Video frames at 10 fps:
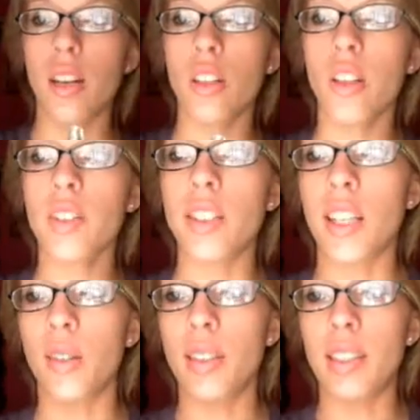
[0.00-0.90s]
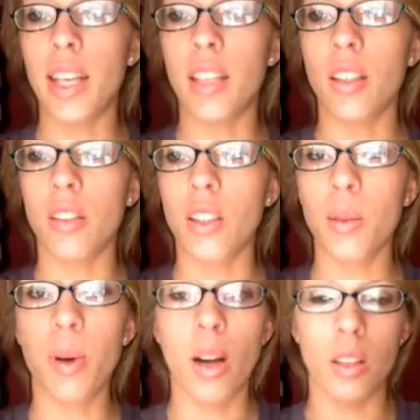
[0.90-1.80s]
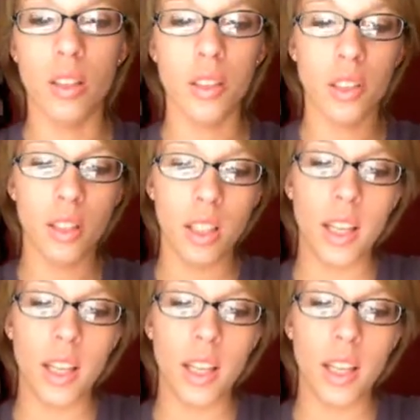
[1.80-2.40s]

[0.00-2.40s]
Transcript: And all you have to do is take your clear polish.